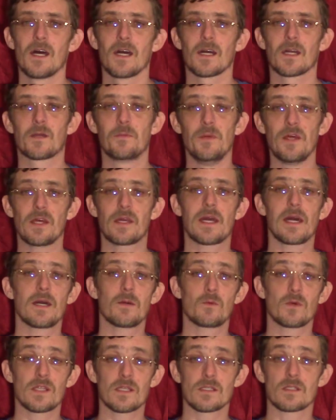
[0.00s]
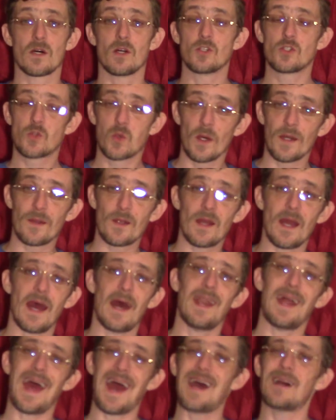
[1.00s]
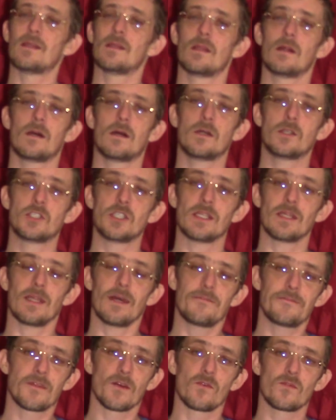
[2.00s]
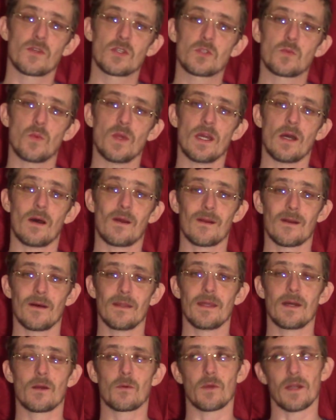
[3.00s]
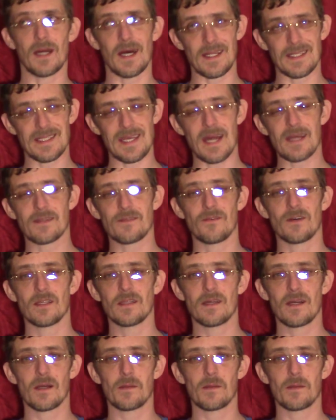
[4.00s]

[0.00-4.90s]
Communicate with us on Twitter at Argent Leftovers. We are on there. We're not as active on there.